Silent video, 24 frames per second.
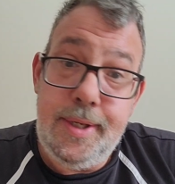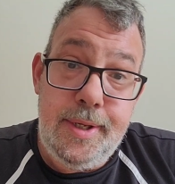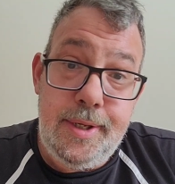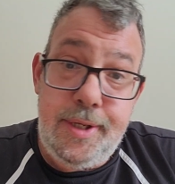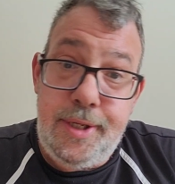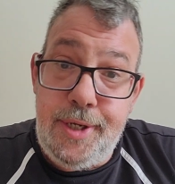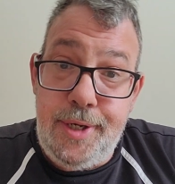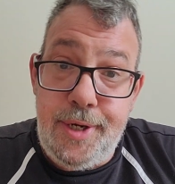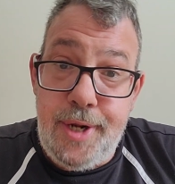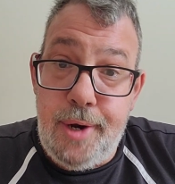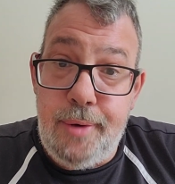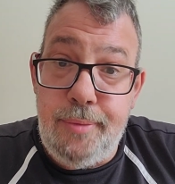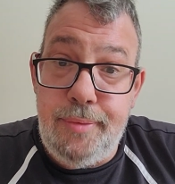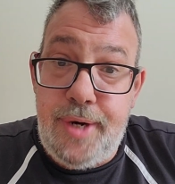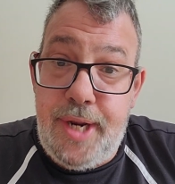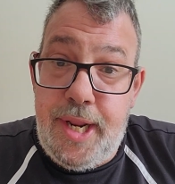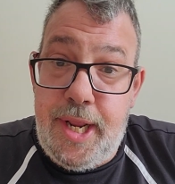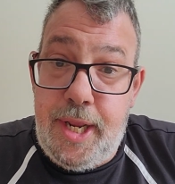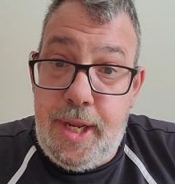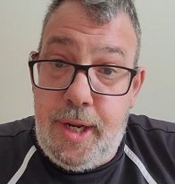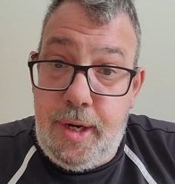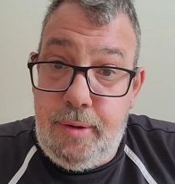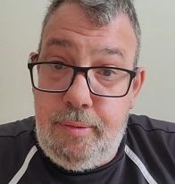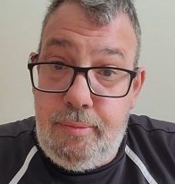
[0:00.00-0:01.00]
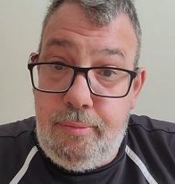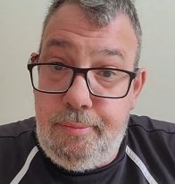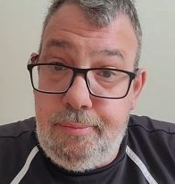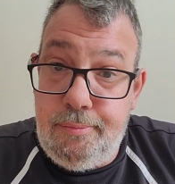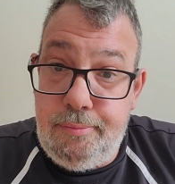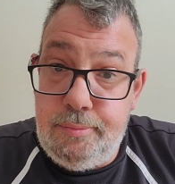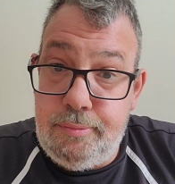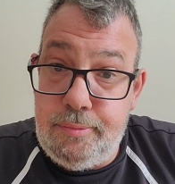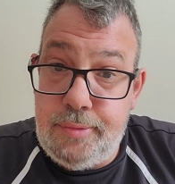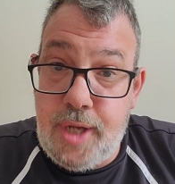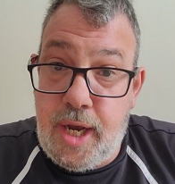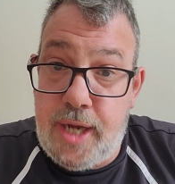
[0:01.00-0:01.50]
You don't need
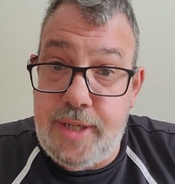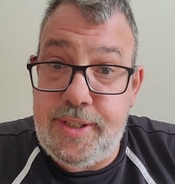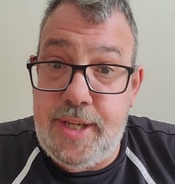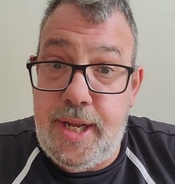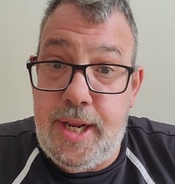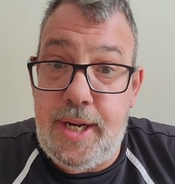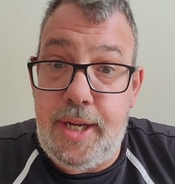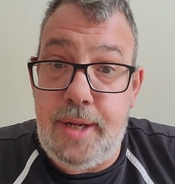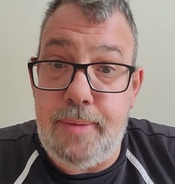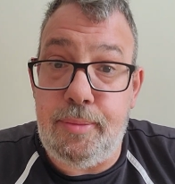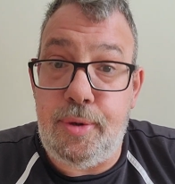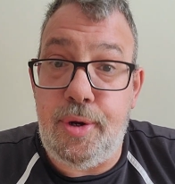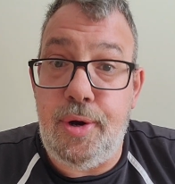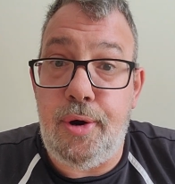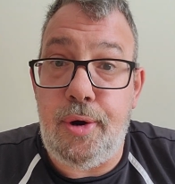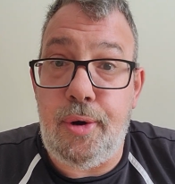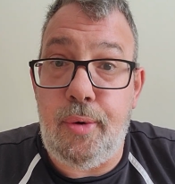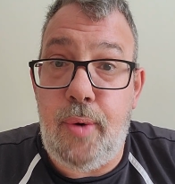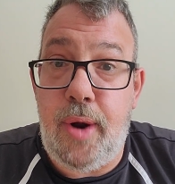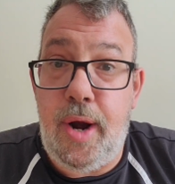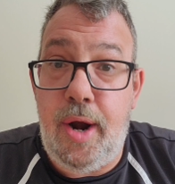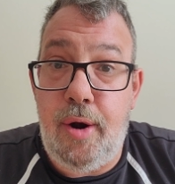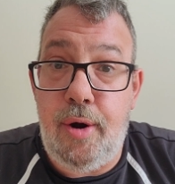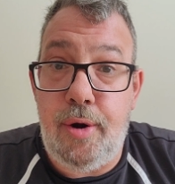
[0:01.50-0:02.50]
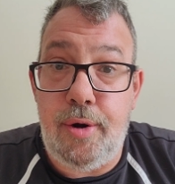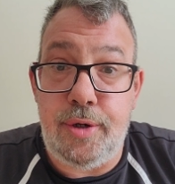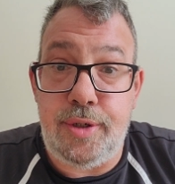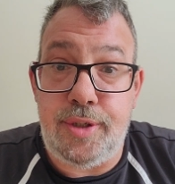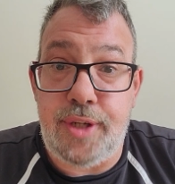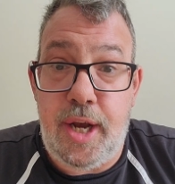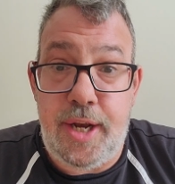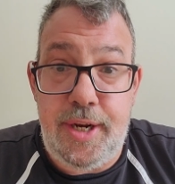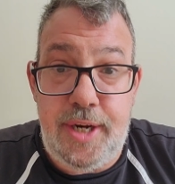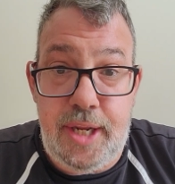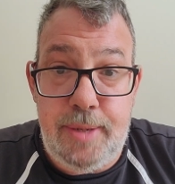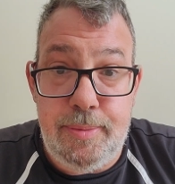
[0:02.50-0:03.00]
titanium cookware or
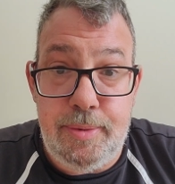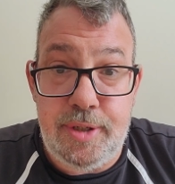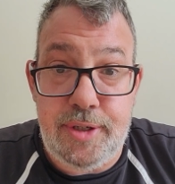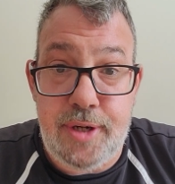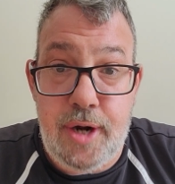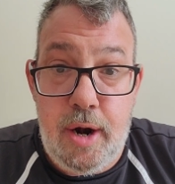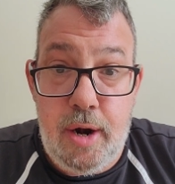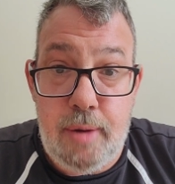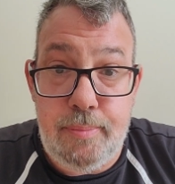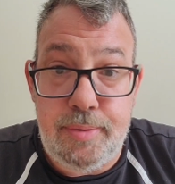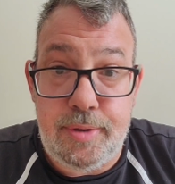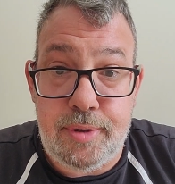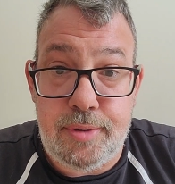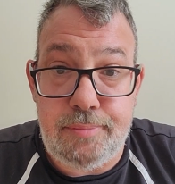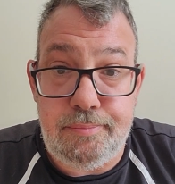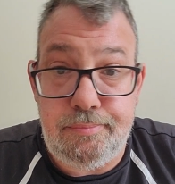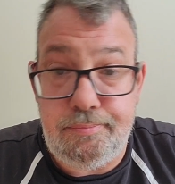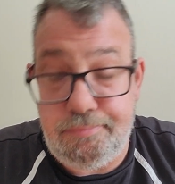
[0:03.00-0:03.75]
Dyneema tarps.